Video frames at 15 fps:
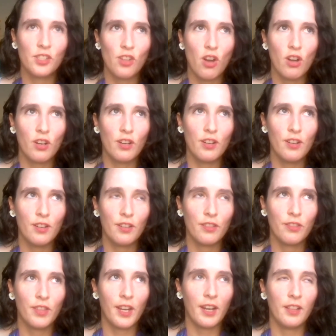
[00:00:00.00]
song
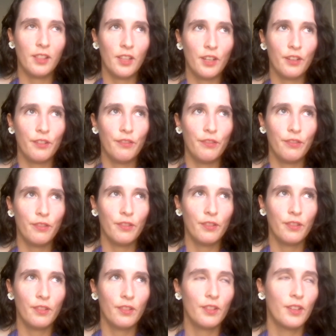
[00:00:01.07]
that I love.
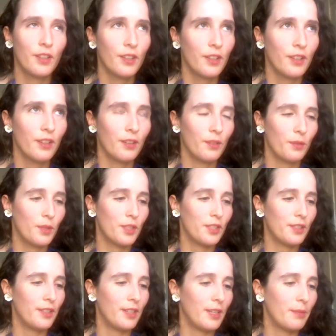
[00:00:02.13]
What's
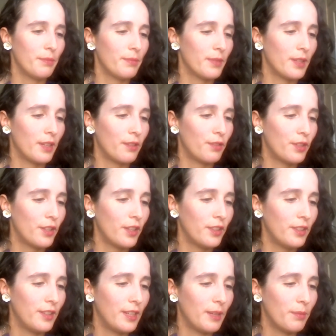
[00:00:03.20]
her name? I forgot the
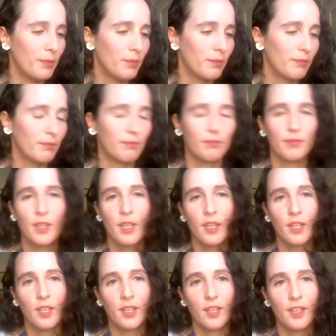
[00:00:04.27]
name.
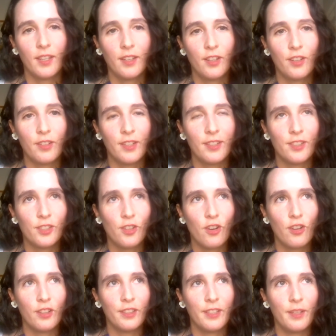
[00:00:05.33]
It's
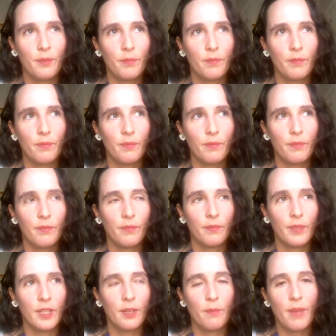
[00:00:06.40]
called
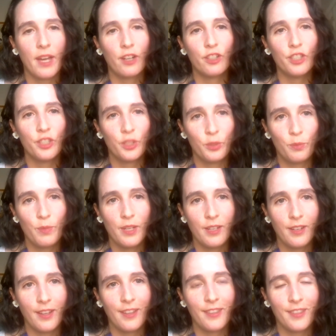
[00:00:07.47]
It Matters to
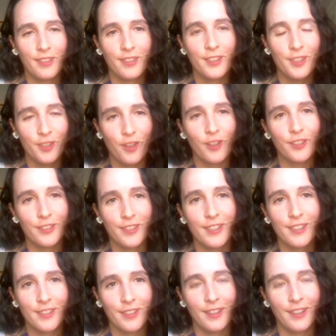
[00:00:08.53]
Me, and the song says
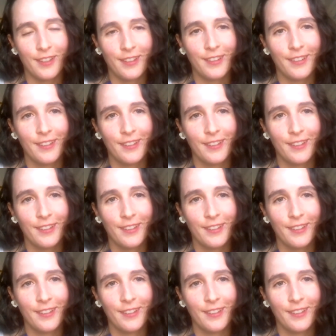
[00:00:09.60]
like